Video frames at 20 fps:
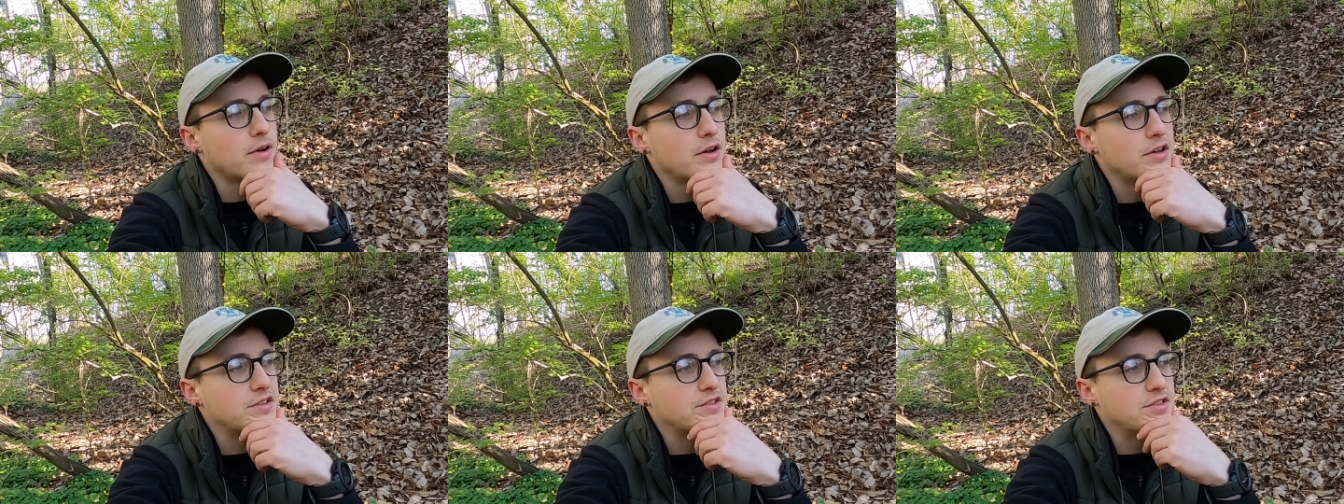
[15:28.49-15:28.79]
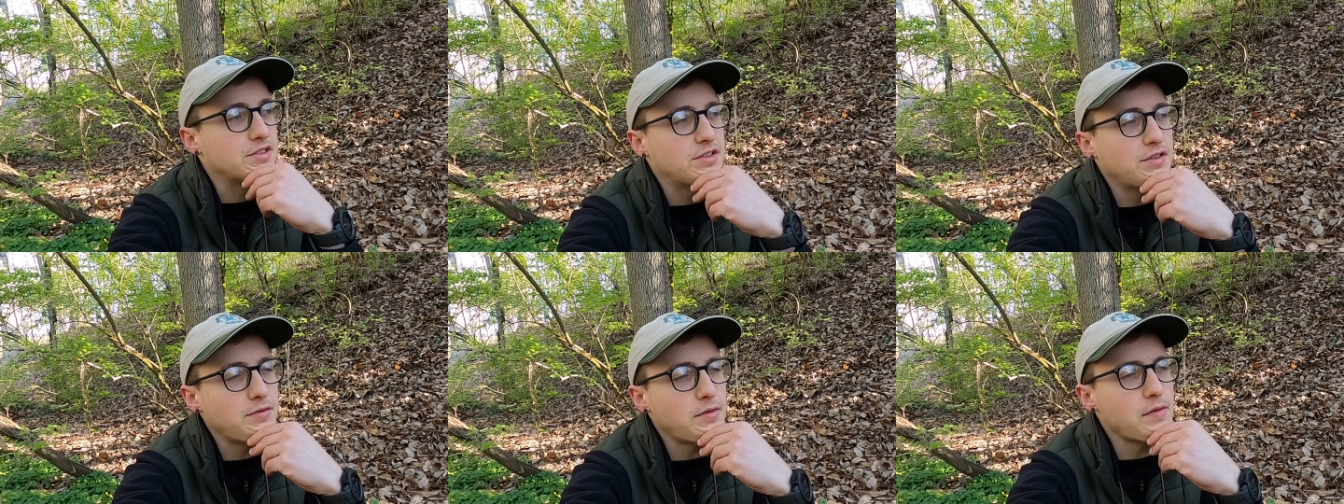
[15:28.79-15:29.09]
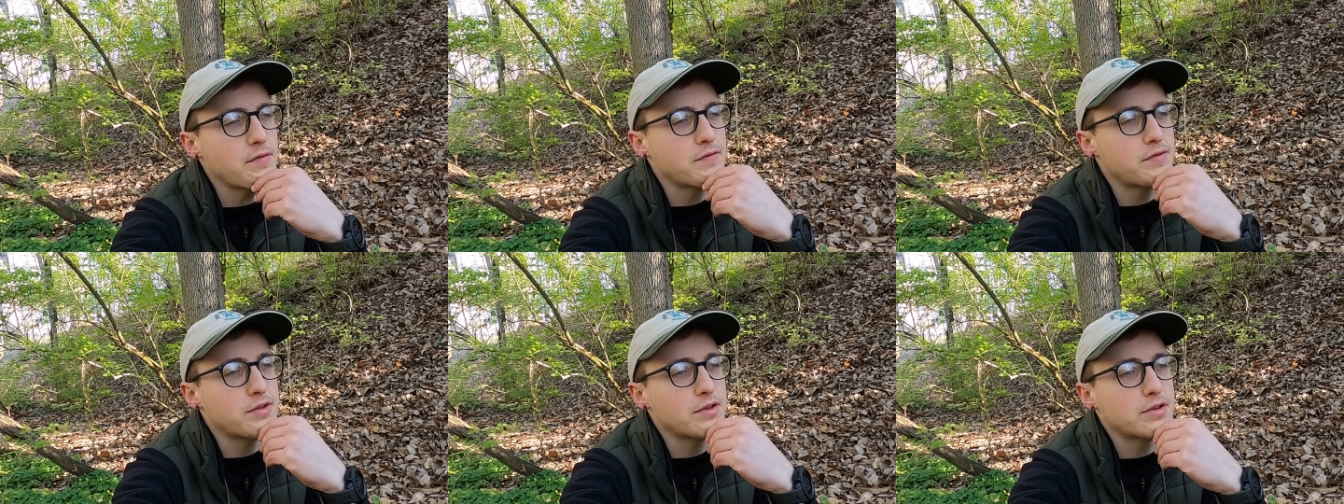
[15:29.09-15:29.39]
Uh, it's a
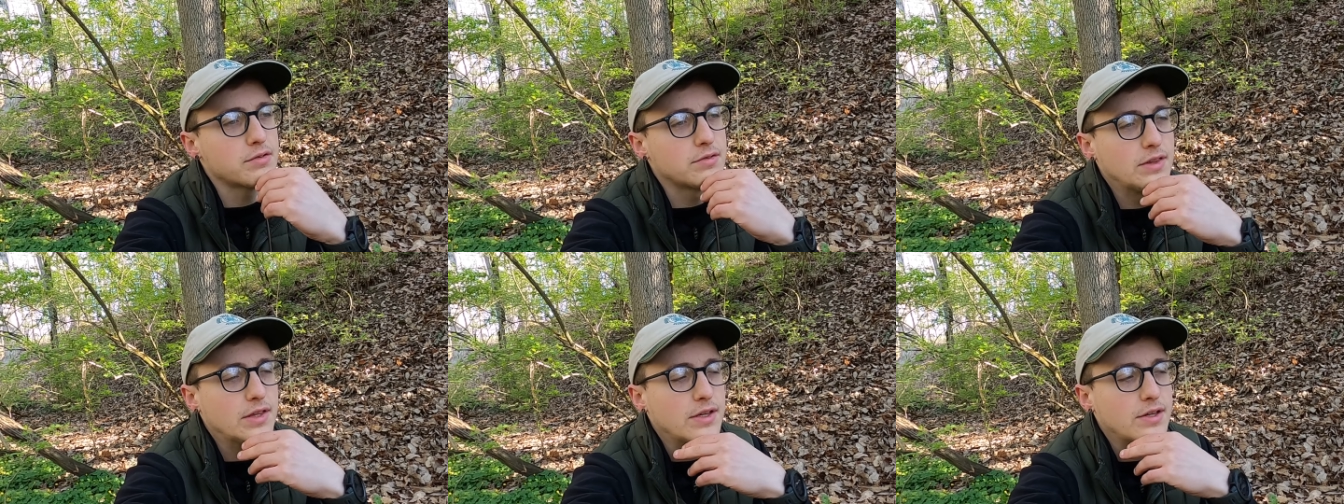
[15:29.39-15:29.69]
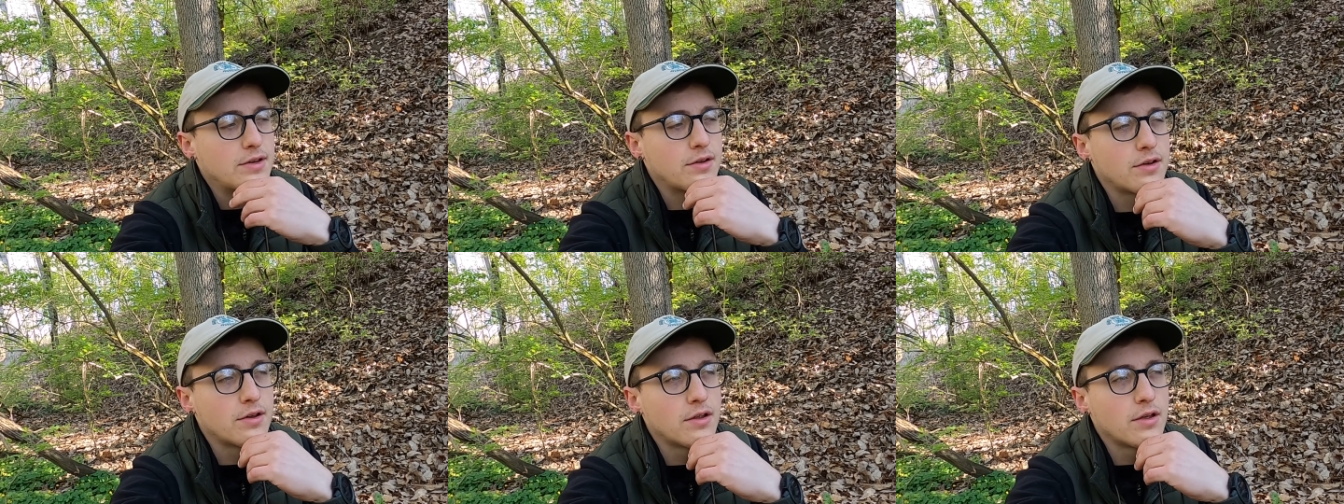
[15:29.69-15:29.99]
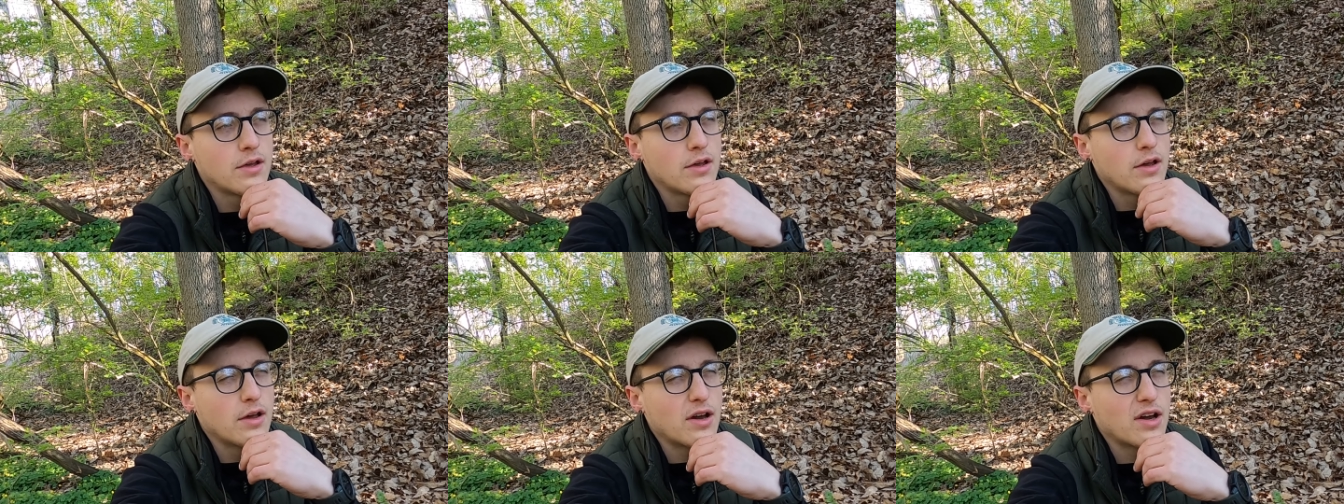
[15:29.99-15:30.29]
different view than
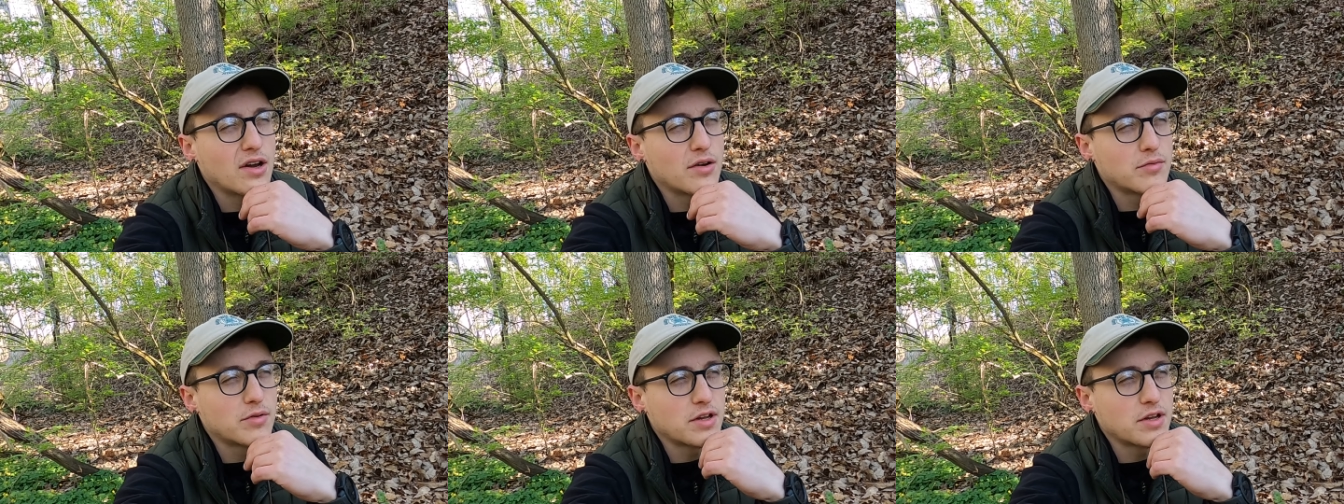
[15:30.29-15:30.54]
uh,